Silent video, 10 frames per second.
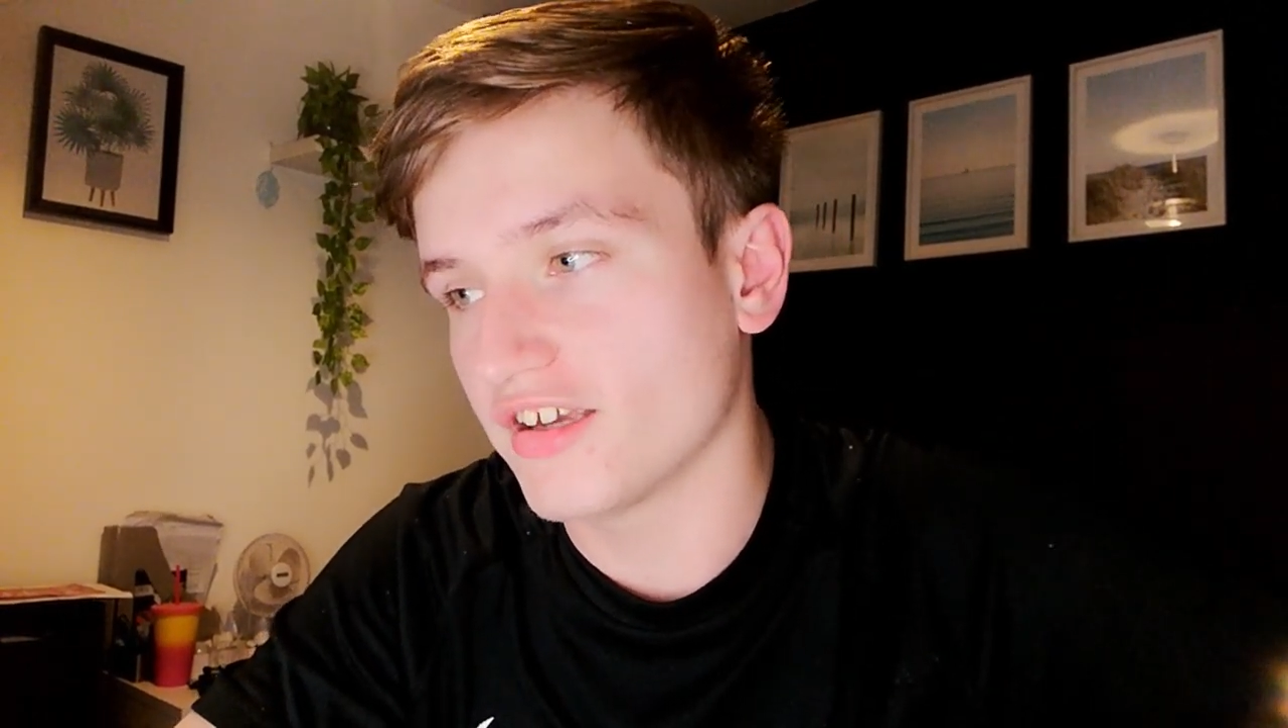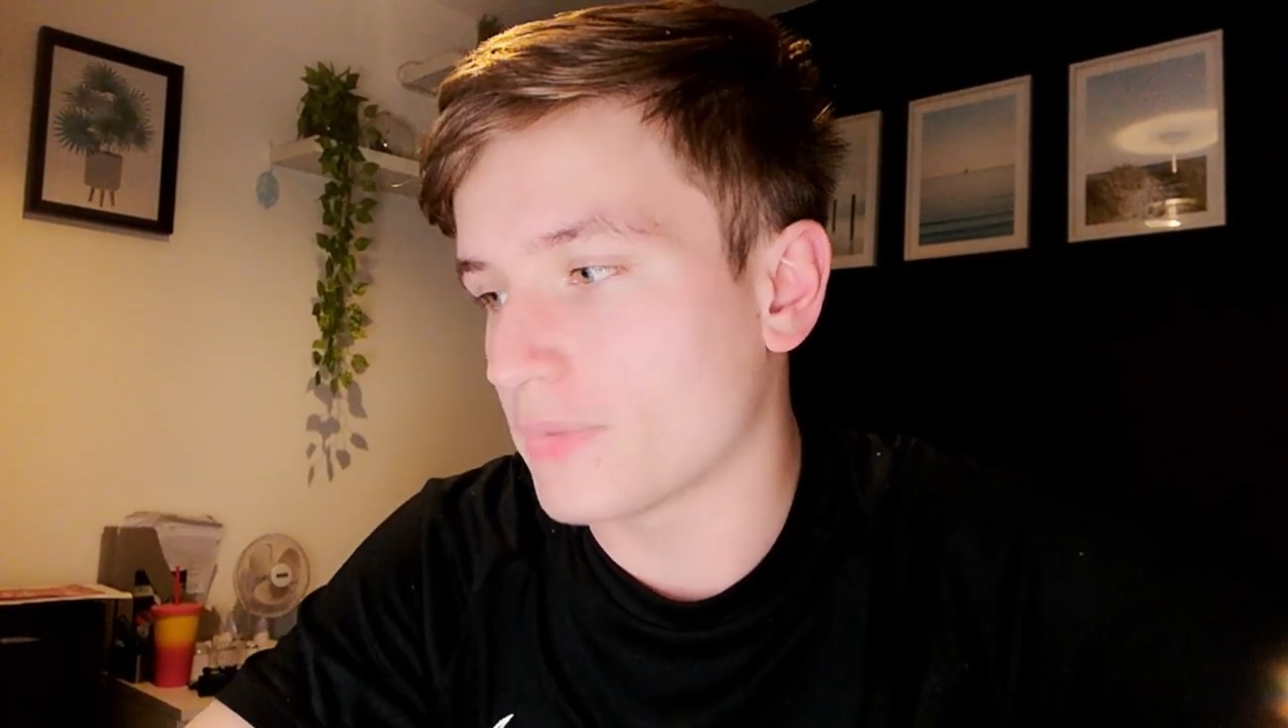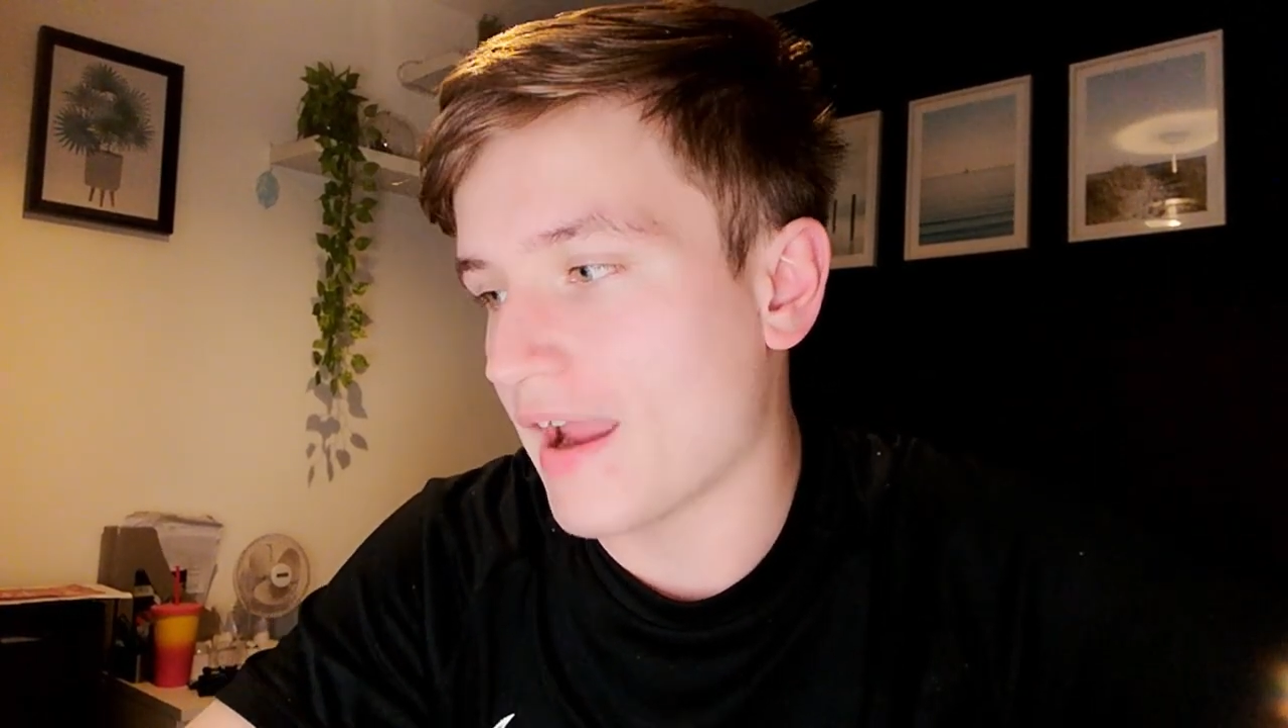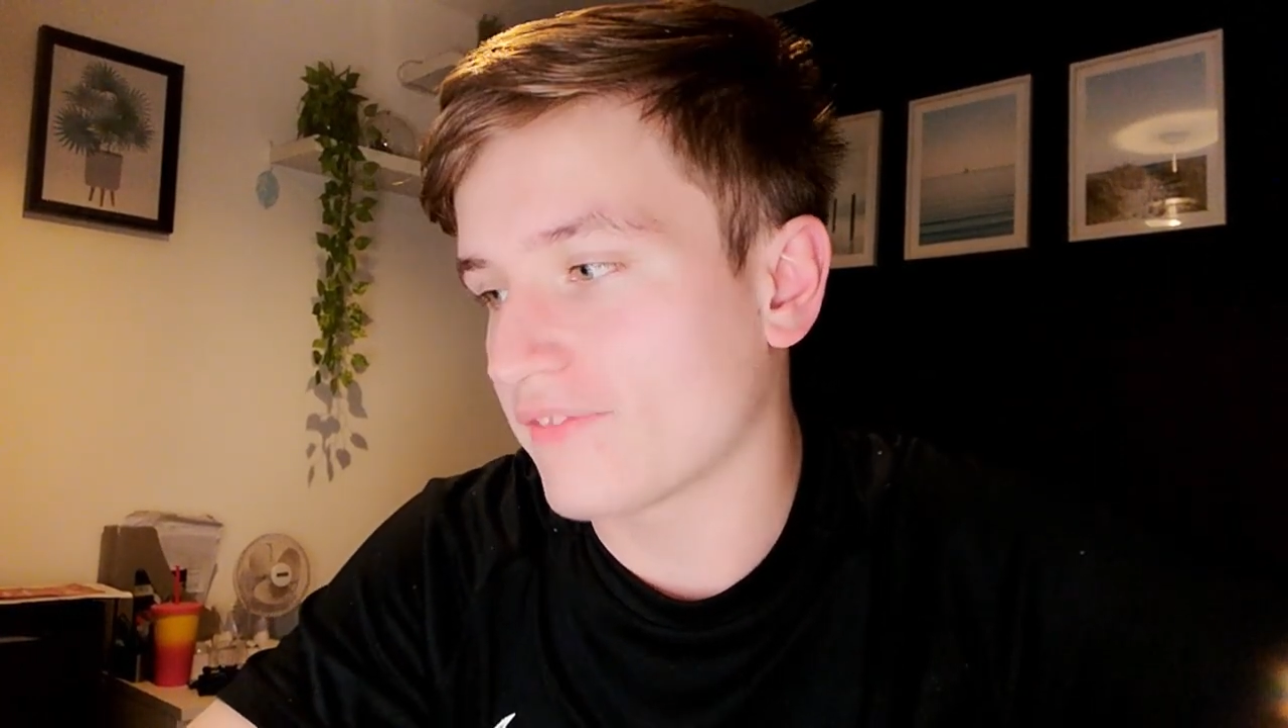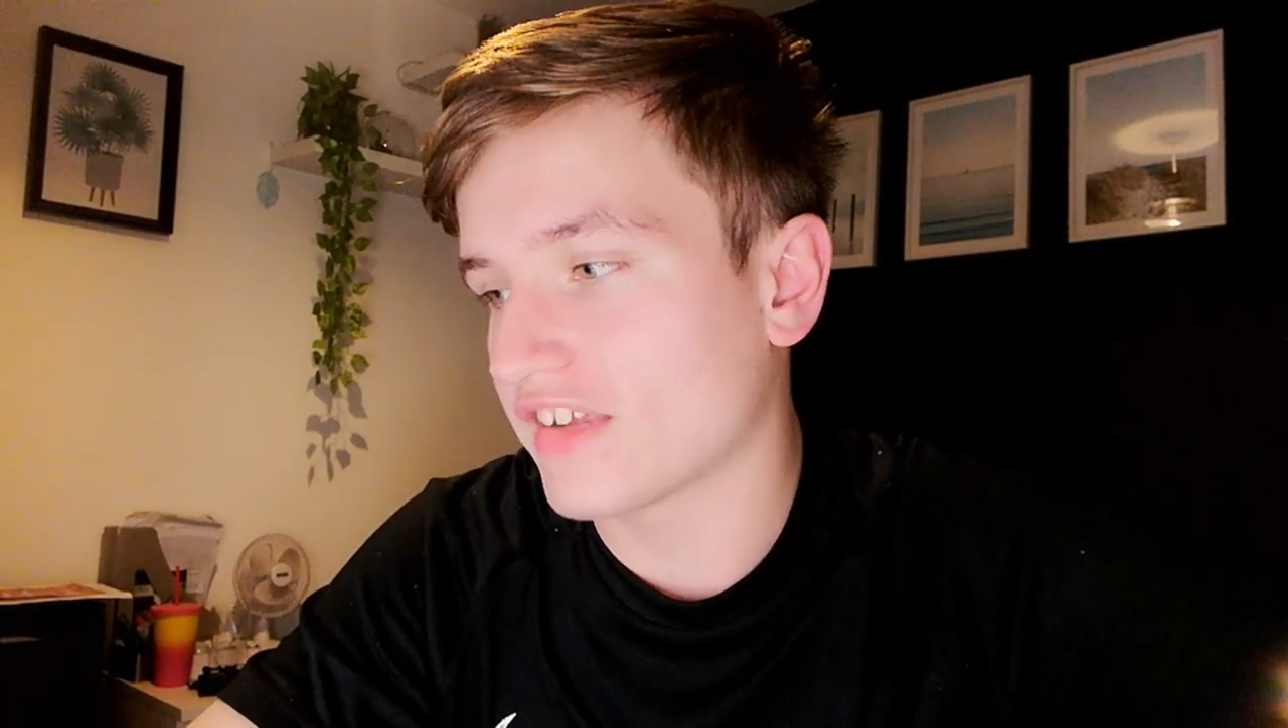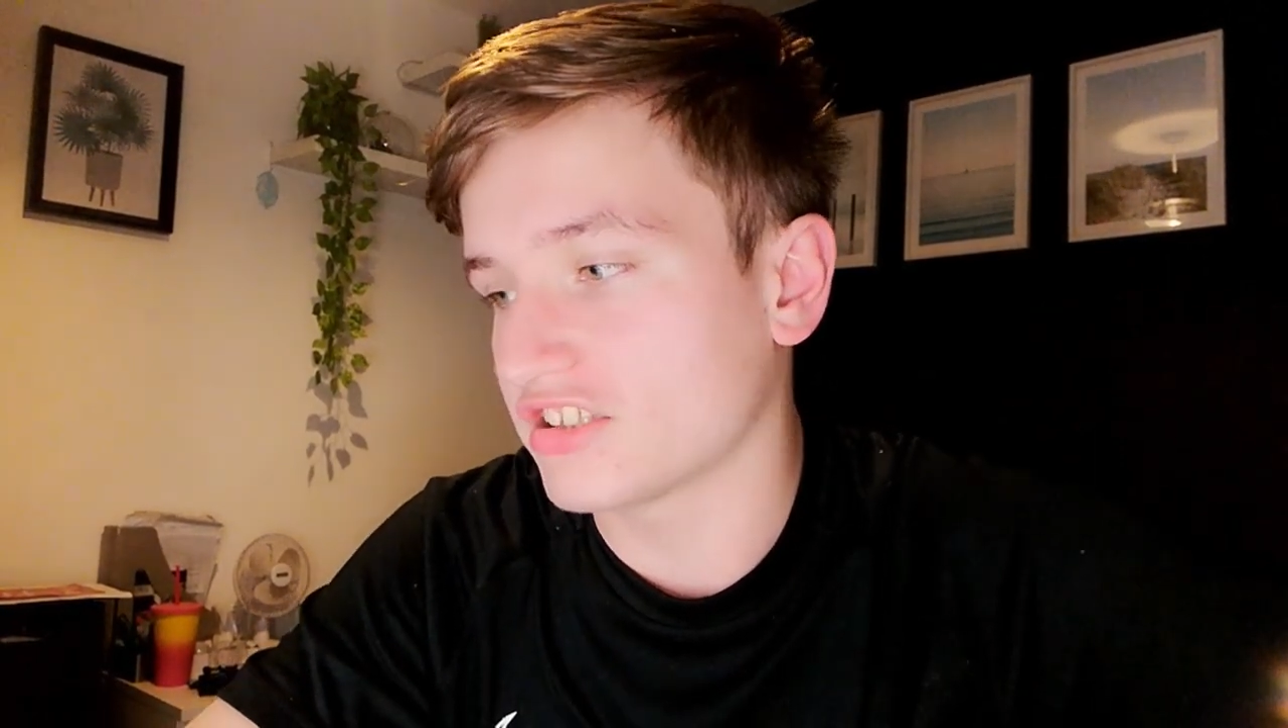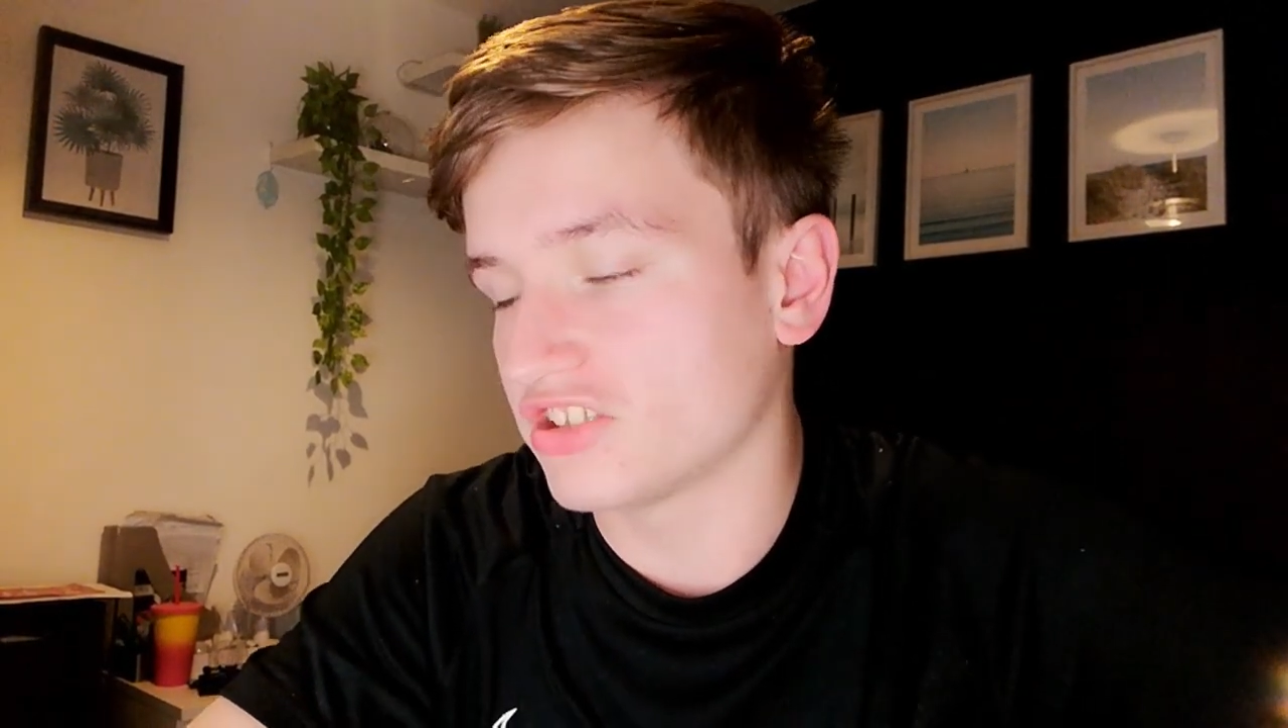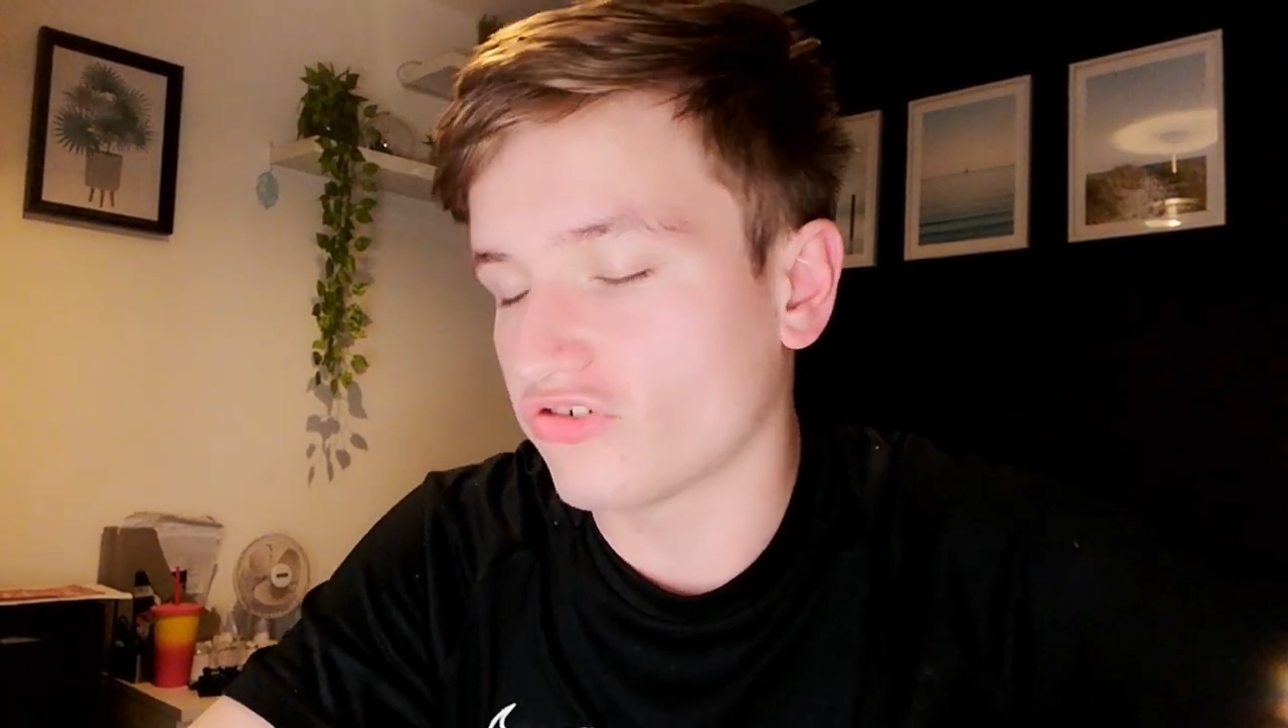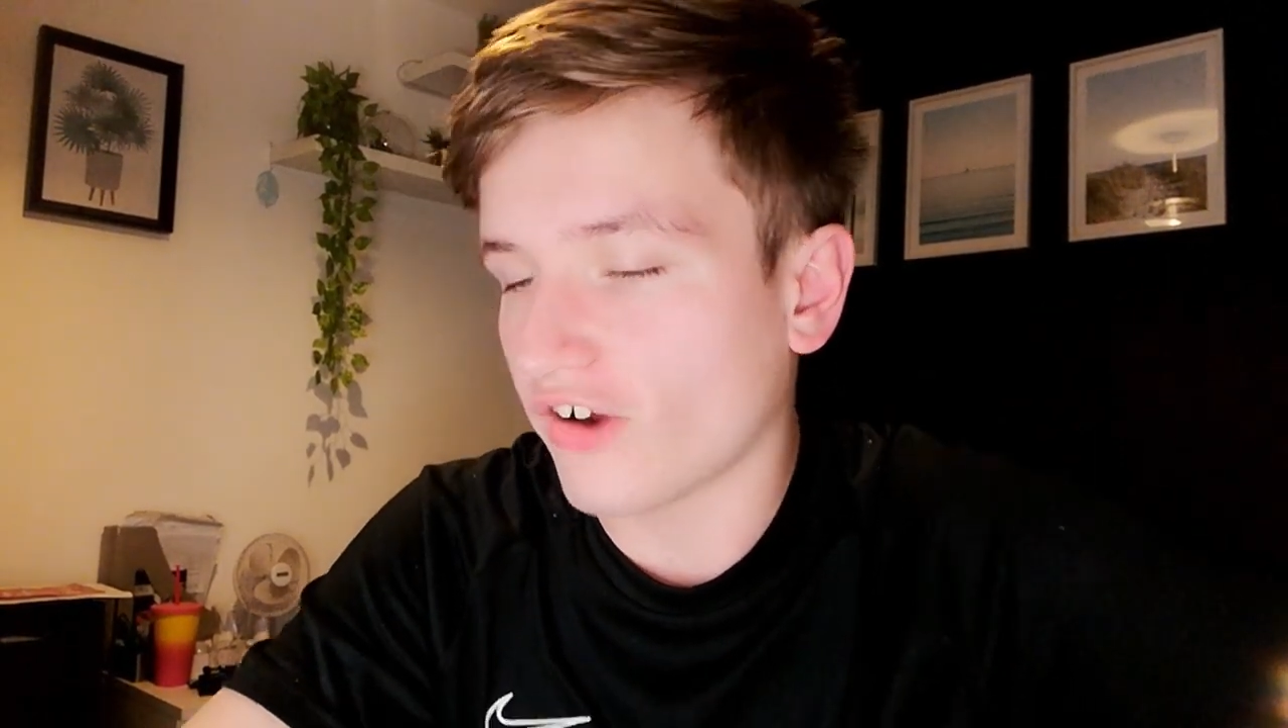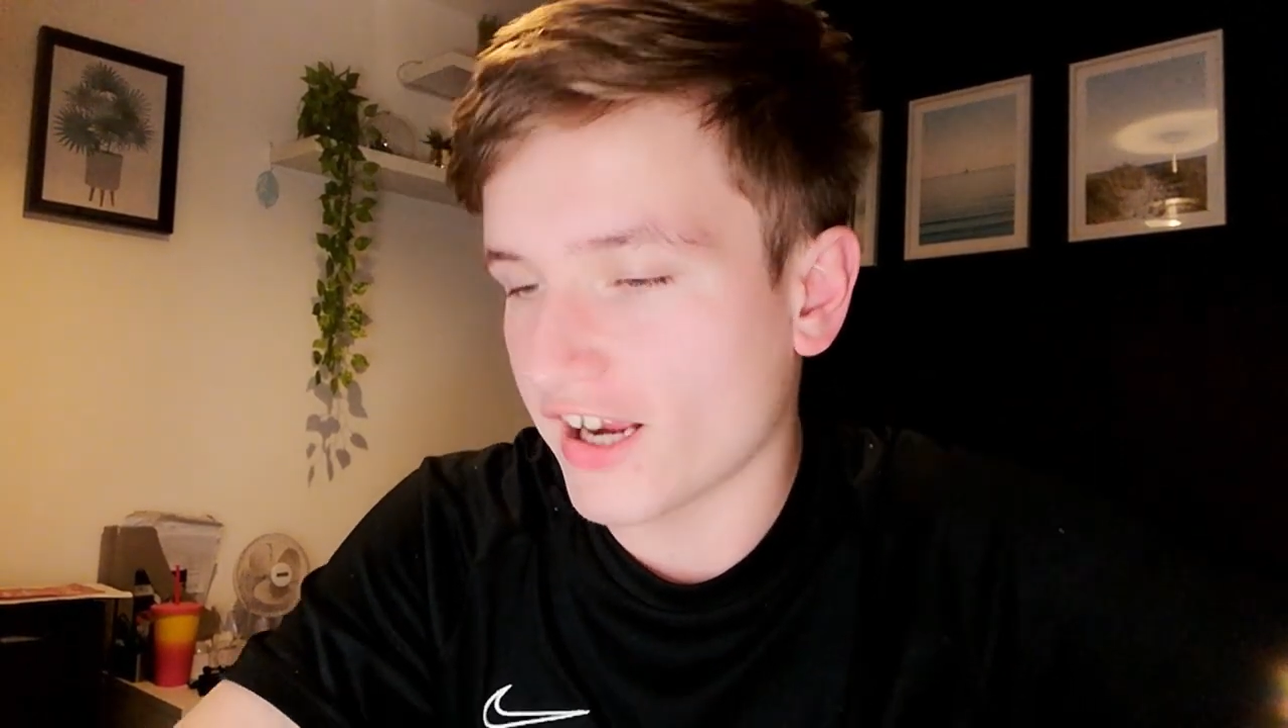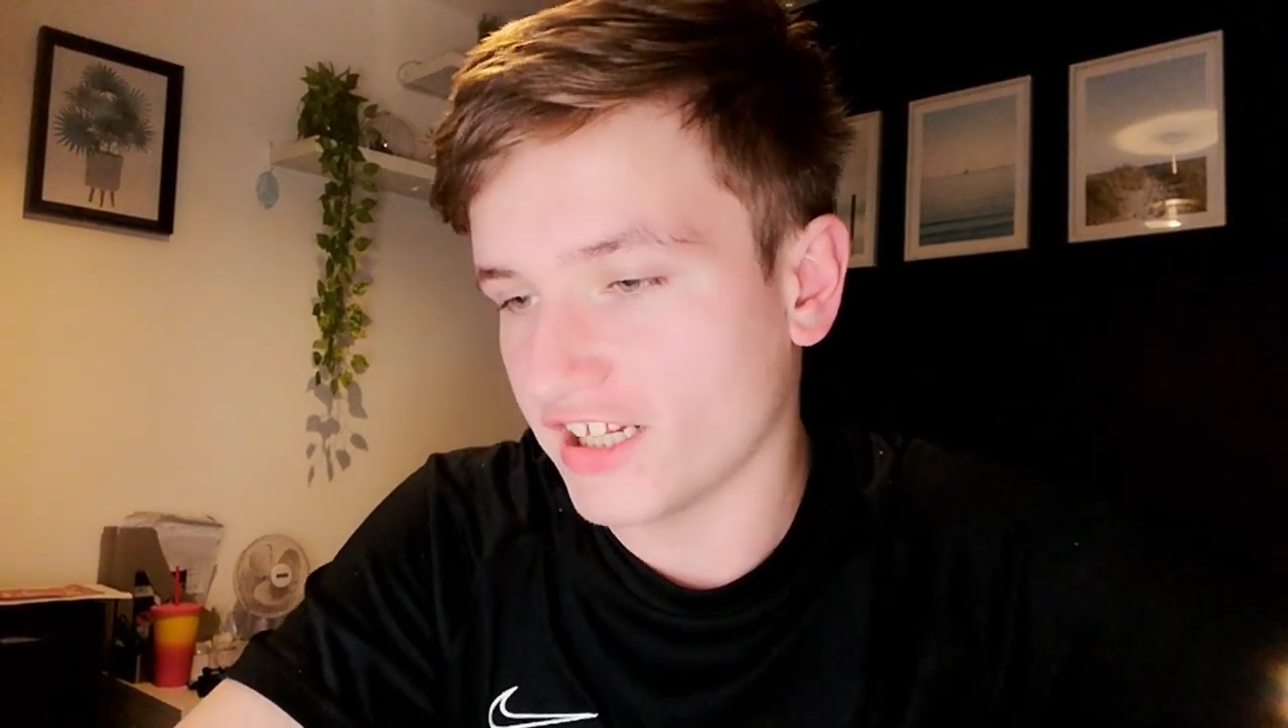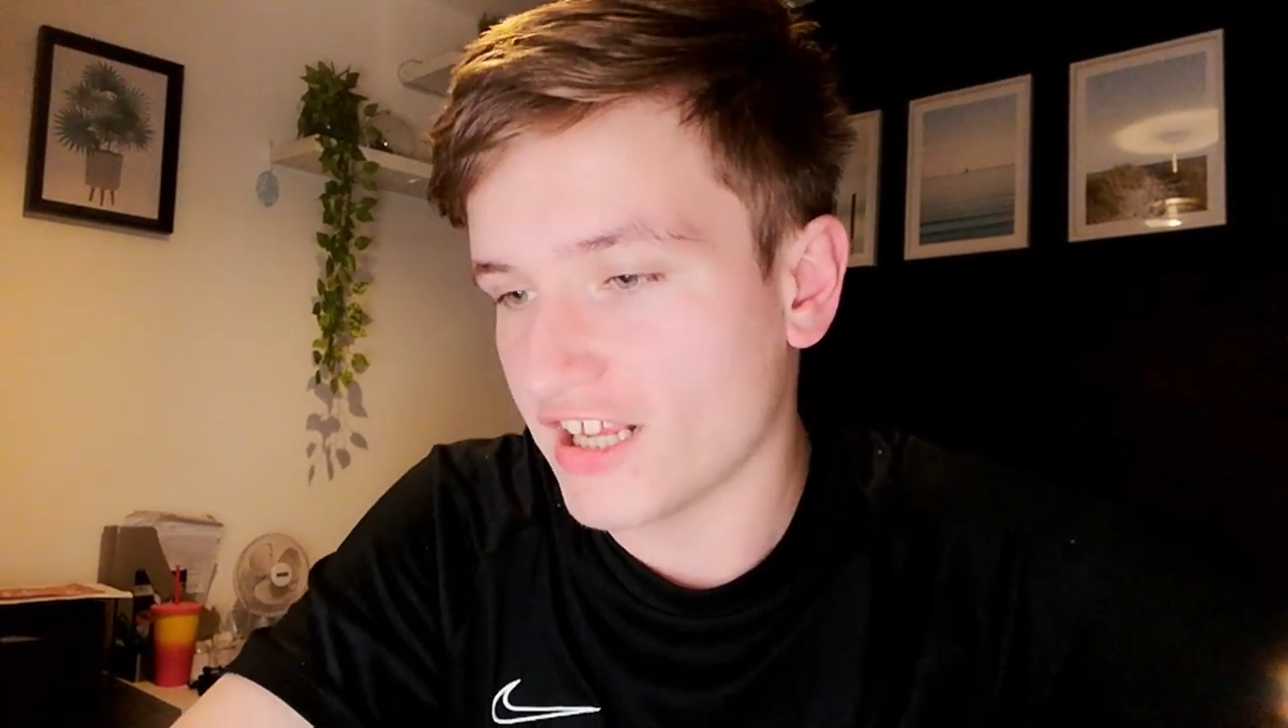I haven't actually tried